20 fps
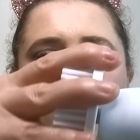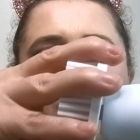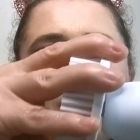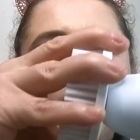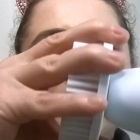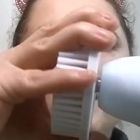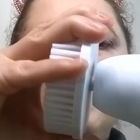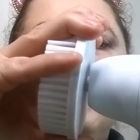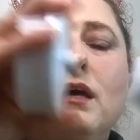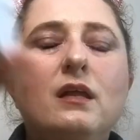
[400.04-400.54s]

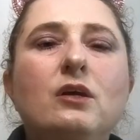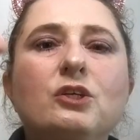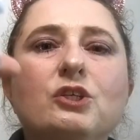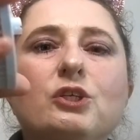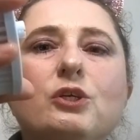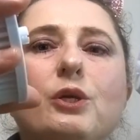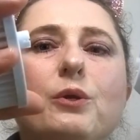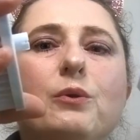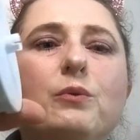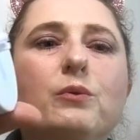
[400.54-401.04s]
Okay, and I'll
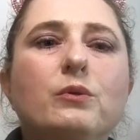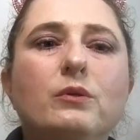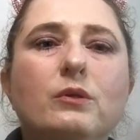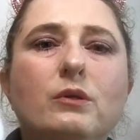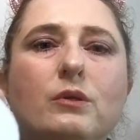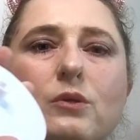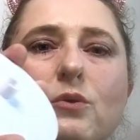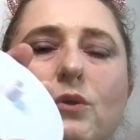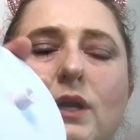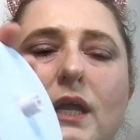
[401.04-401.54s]
show you.
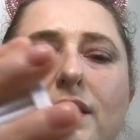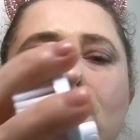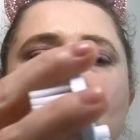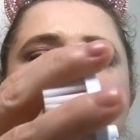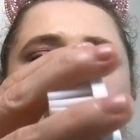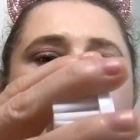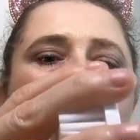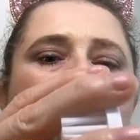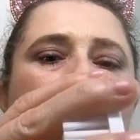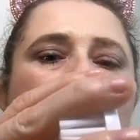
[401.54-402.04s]
Go like
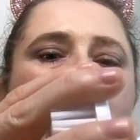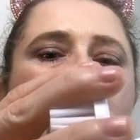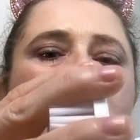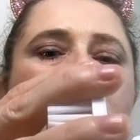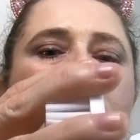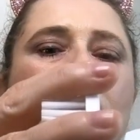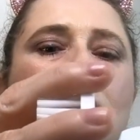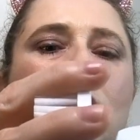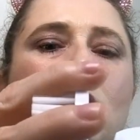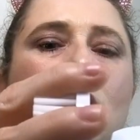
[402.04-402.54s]
this. You
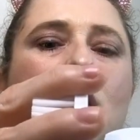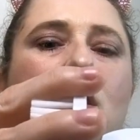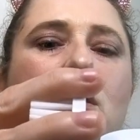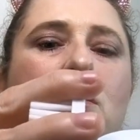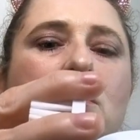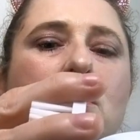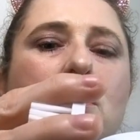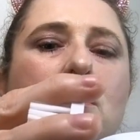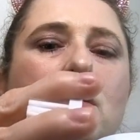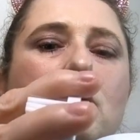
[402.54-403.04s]
stick it
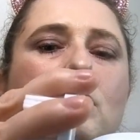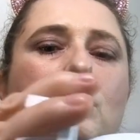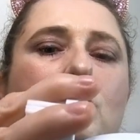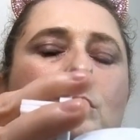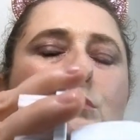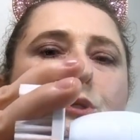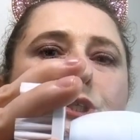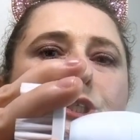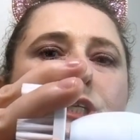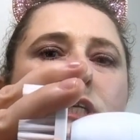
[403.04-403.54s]
on.
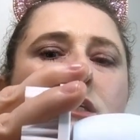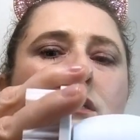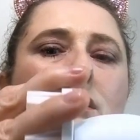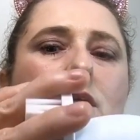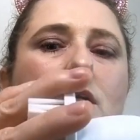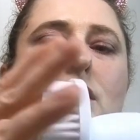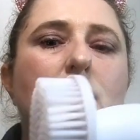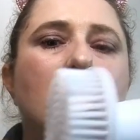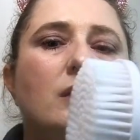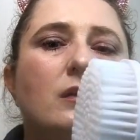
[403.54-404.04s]
Push in.
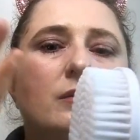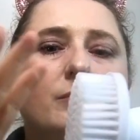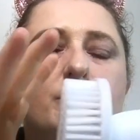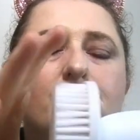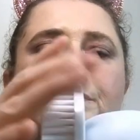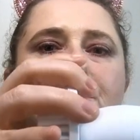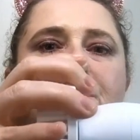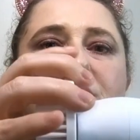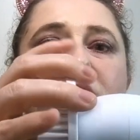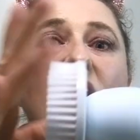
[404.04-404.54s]

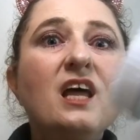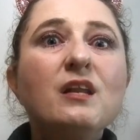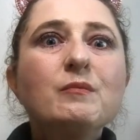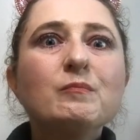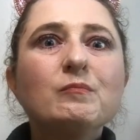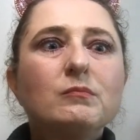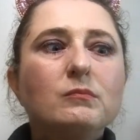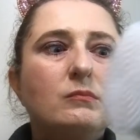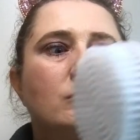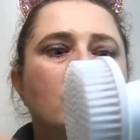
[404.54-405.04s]
Done.